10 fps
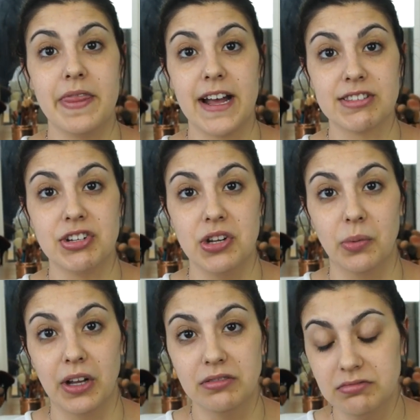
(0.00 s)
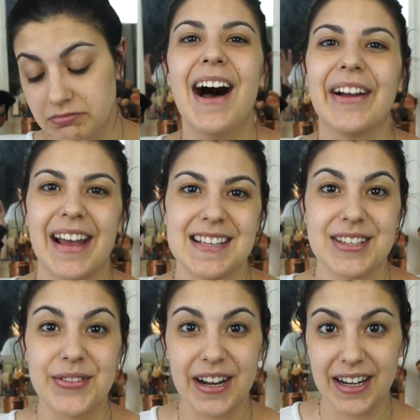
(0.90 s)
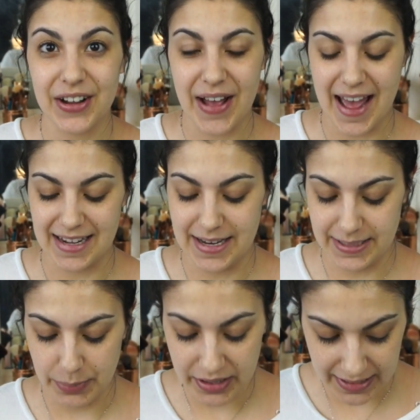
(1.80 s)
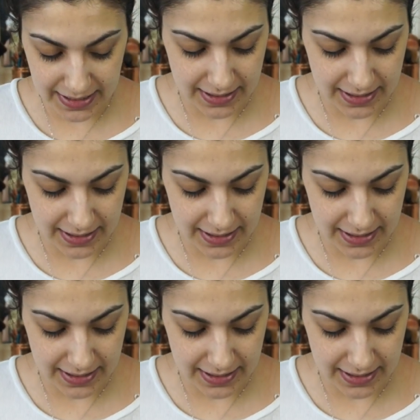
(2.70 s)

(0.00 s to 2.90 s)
That's a new one. Okay, so we're gonna go ahead and put this